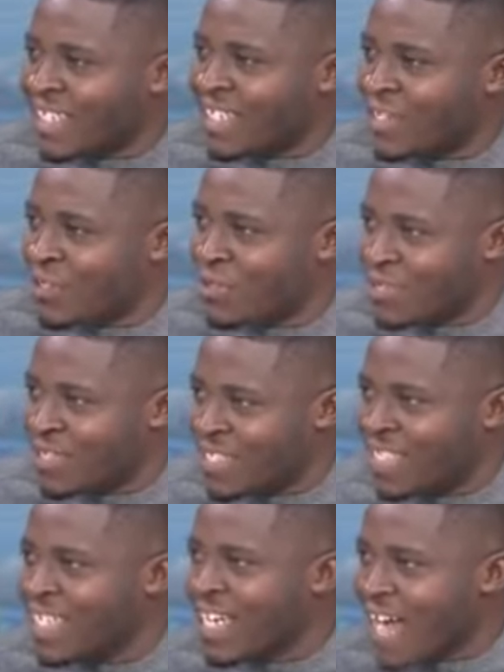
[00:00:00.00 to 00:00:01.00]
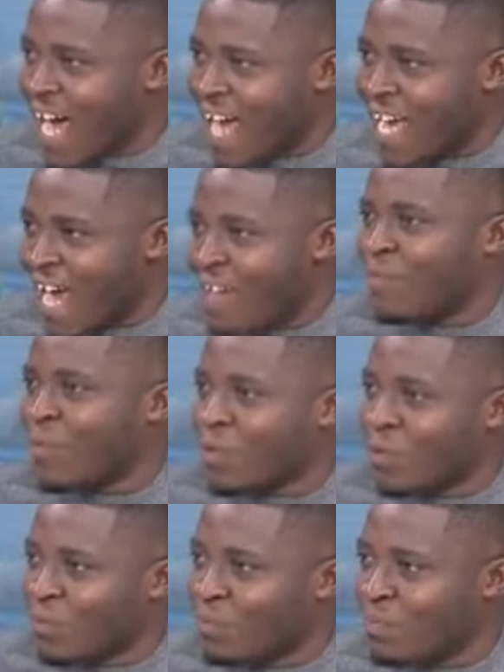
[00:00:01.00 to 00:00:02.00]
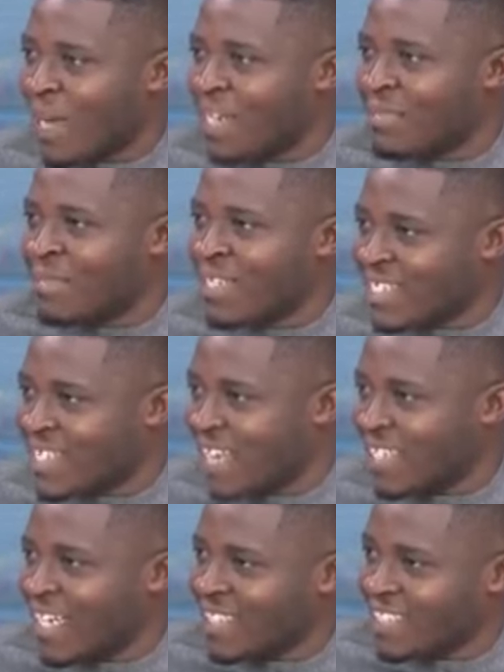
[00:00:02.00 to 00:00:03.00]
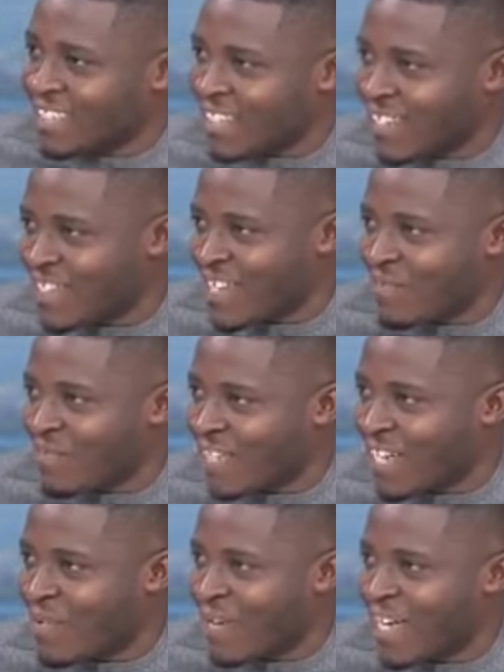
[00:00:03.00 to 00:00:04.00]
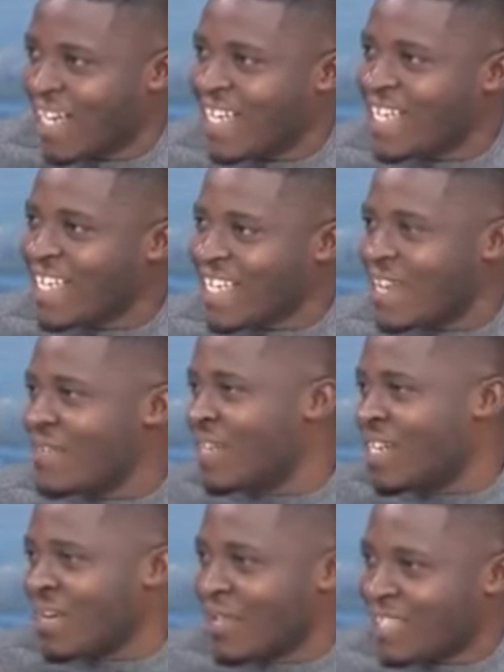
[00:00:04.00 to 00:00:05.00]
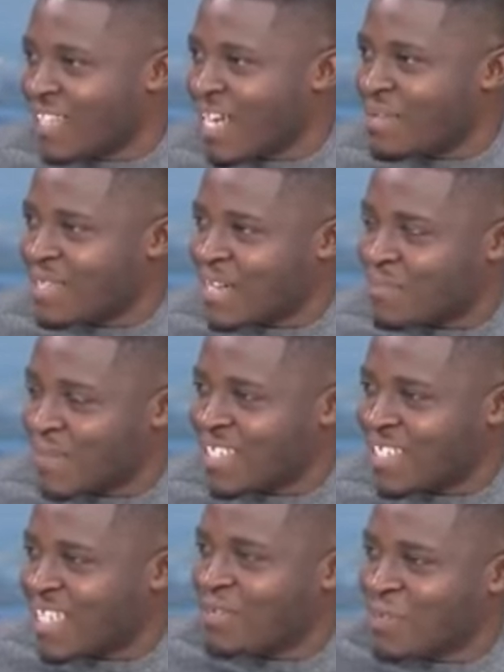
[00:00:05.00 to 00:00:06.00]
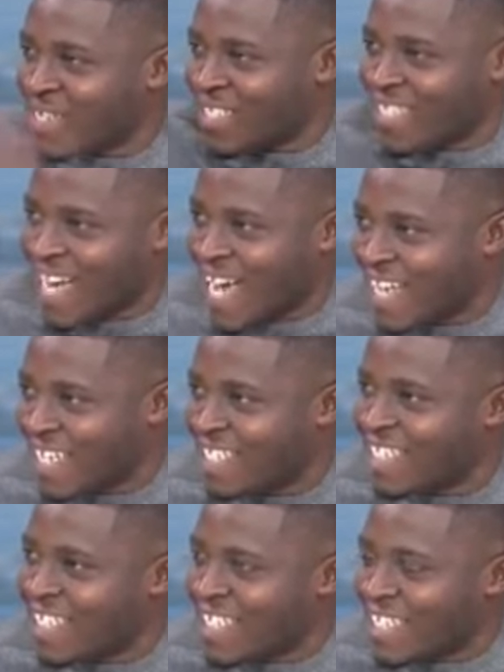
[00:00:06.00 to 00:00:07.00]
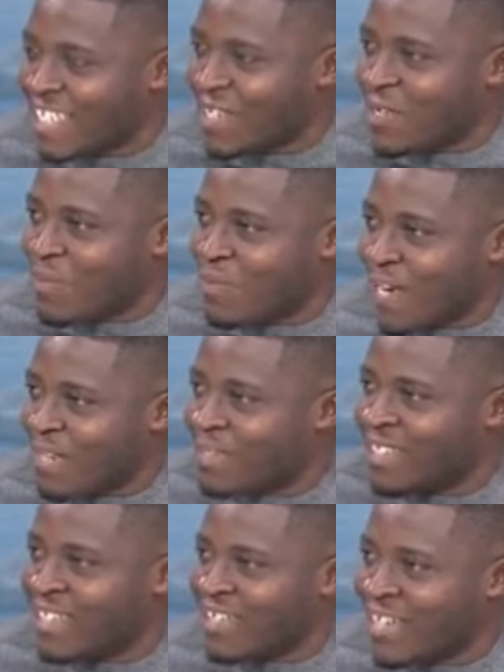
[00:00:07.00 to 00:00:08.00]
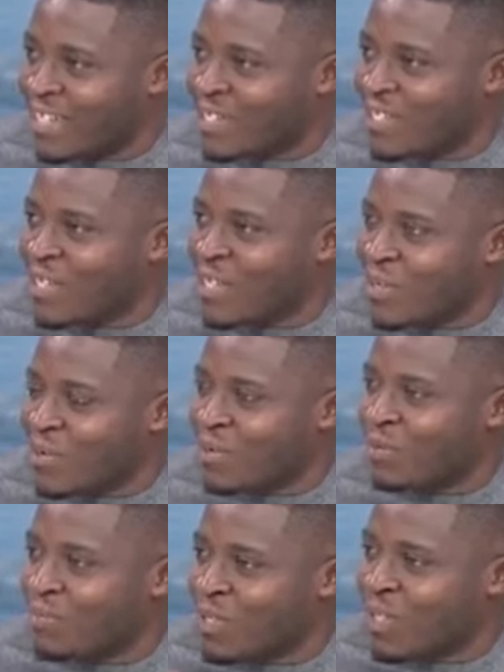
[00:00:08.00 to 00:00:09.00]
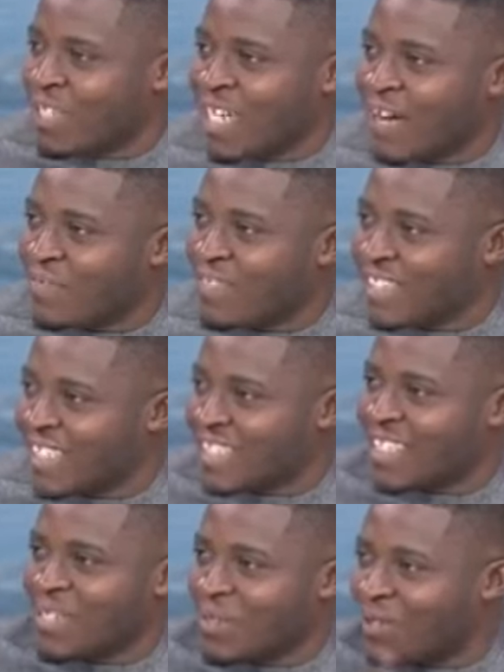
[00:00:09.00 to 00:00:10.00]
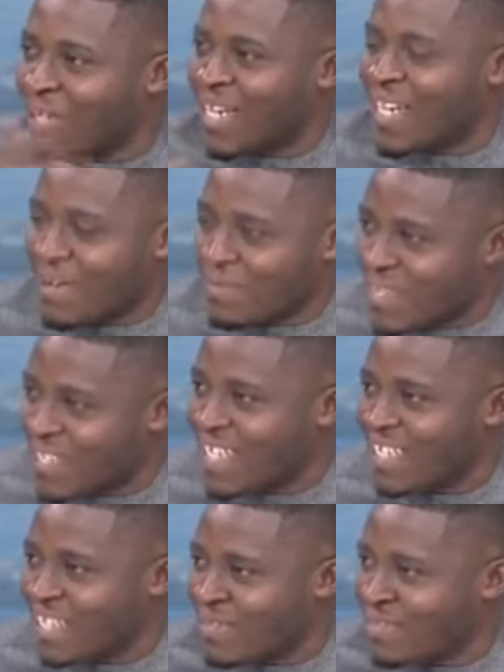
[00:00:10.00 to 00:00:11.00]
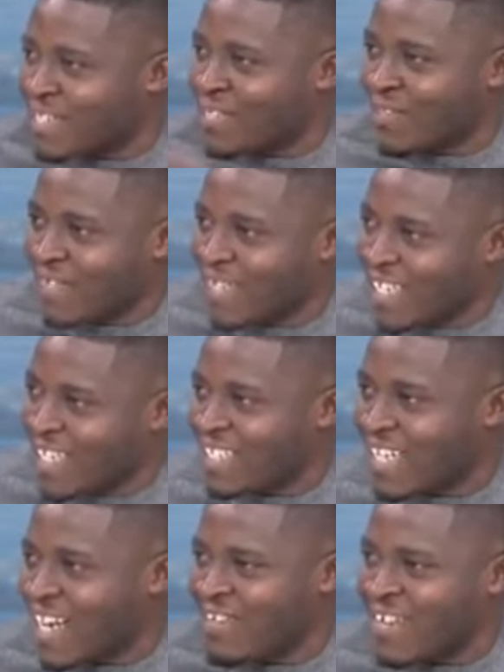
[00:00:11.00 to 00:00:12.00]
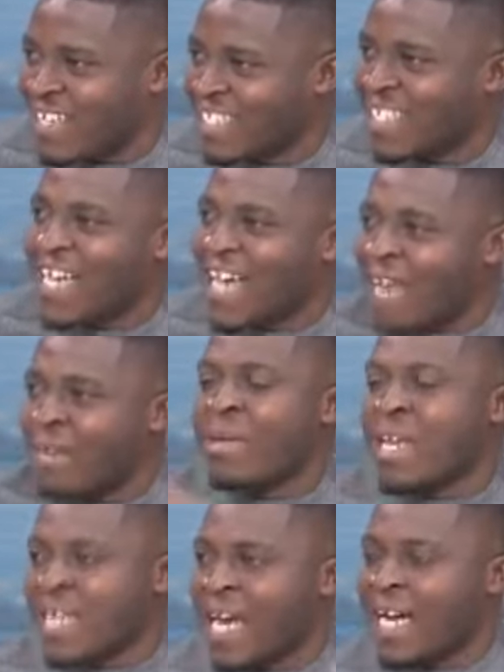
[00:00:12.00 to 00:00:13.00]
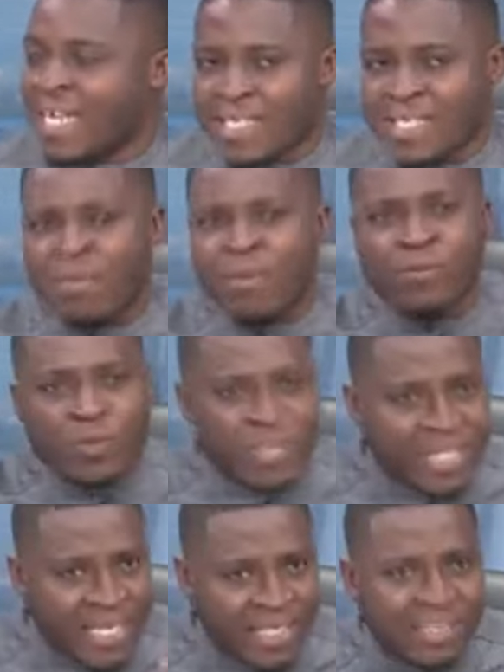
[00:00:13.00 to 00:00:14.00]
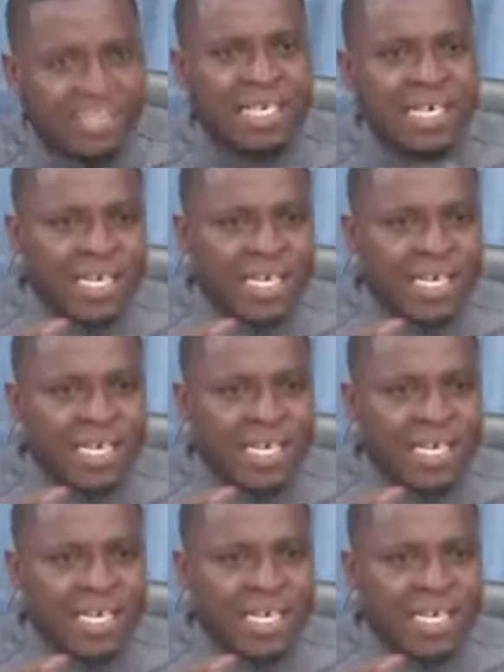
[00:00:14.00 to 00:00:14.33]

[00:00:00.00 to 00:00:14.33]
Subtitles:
You see, I follow parliaments like that in South Africa, where even there were times that president was denied. You know, parliamentarians will be on their feet and say they will not let the president give State of the Nation address, and many others. Some of those things,